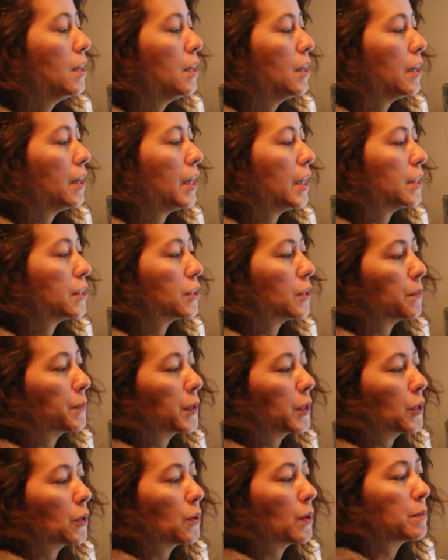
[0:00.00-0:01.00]
All right, so I'm
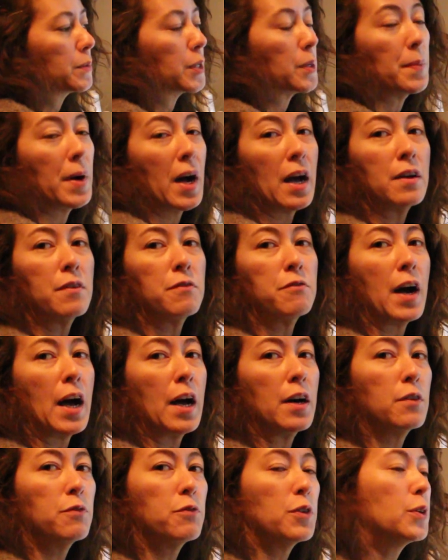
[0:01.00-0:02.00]
gonna go up to my
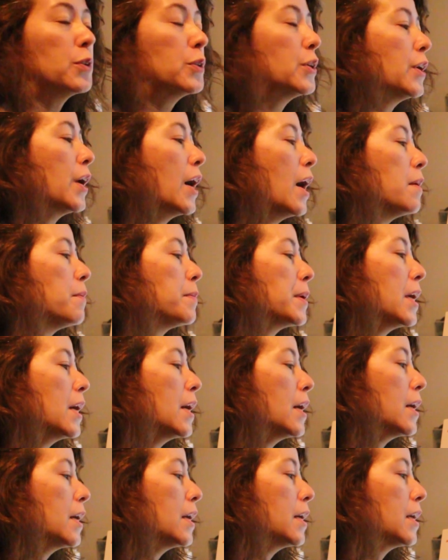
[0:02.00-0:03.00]
file folder up
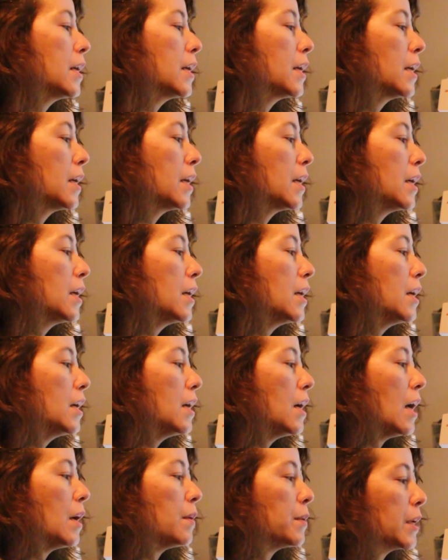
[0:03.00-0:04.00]
here.
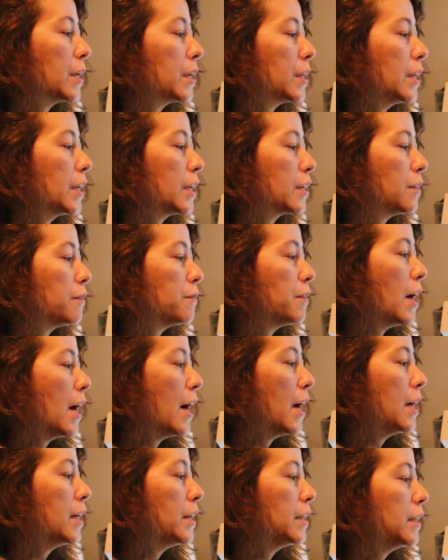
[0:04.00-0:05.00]
I'm going to click the
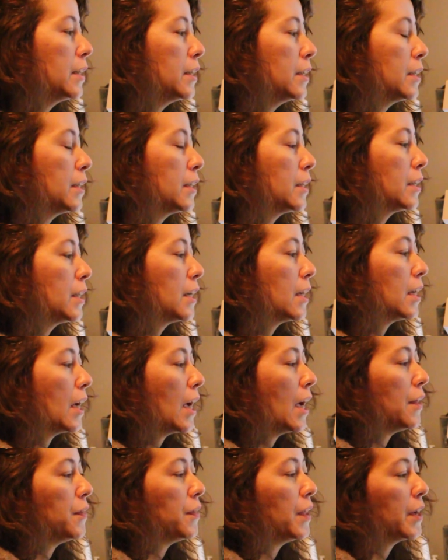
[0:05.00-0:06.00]
file,
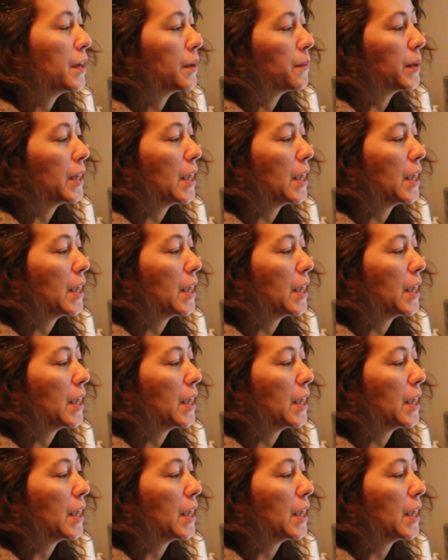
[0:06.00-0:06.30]
and there we